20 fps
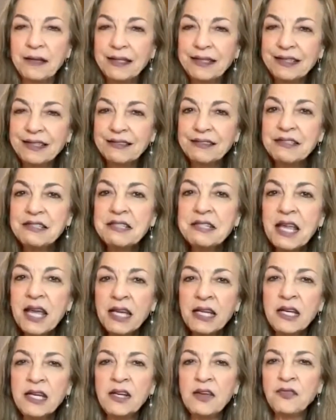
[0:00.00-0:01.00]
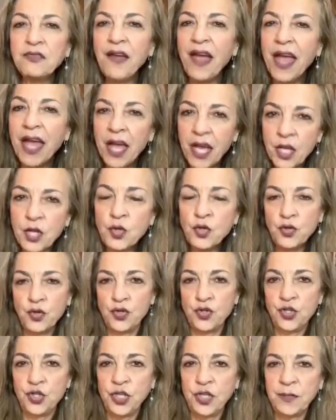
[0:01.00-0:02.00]
negative
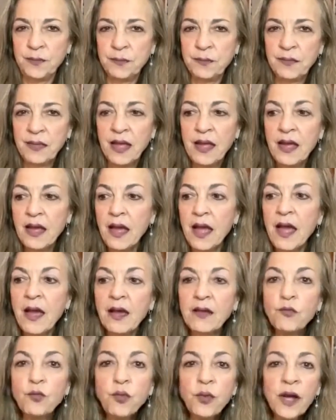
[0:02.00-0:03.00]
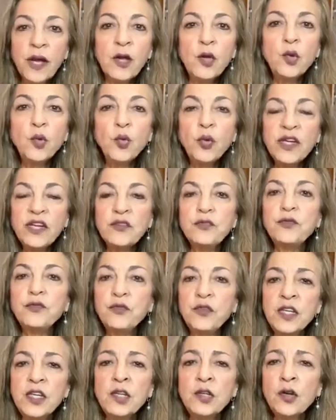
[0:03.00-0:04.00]
energy. And when we
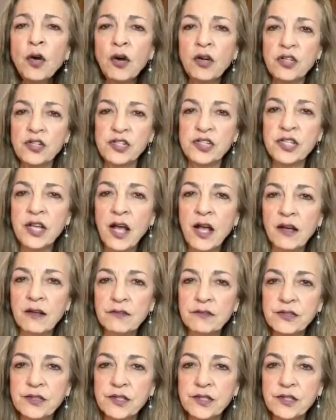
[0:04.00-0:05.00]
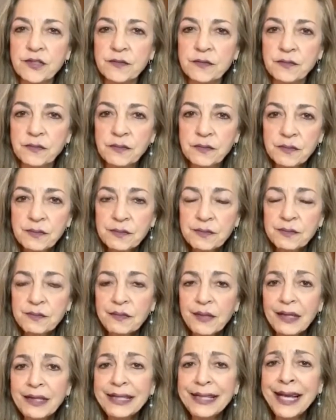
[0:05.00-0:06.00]
feed ourselves
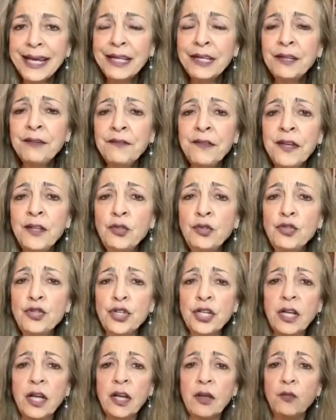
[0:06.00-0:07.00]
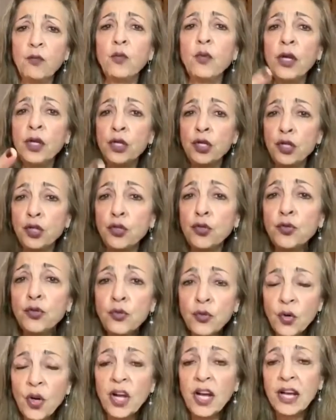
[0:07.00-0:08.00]
negative energy, and when
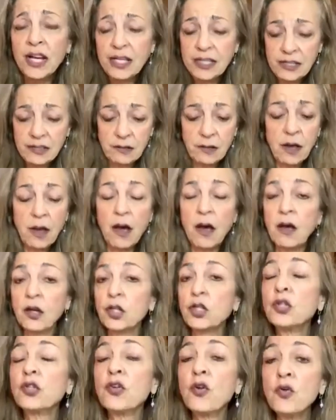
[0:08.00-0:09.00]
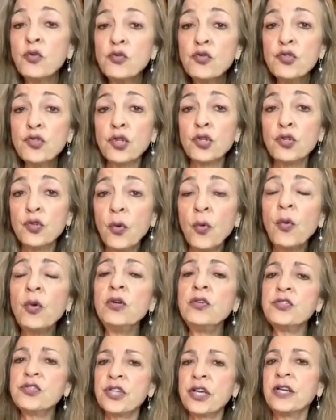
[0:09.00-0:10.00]
you close the
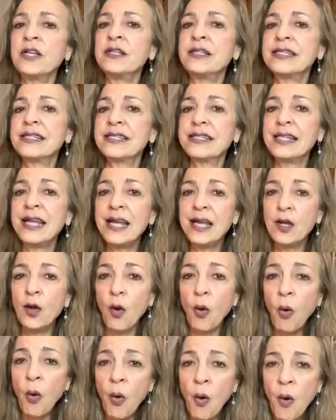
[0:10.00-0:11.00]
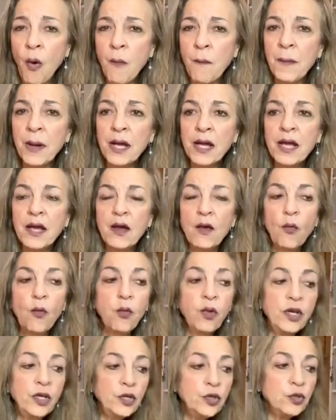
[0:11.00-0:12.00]
doors and stay home,
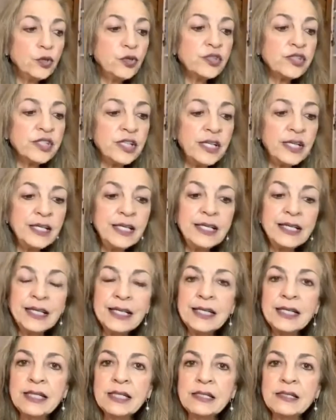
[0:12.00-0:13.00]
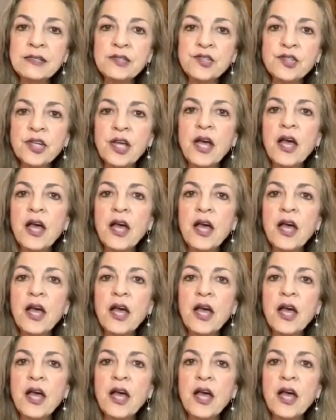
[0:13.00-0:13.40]
what you're saying is,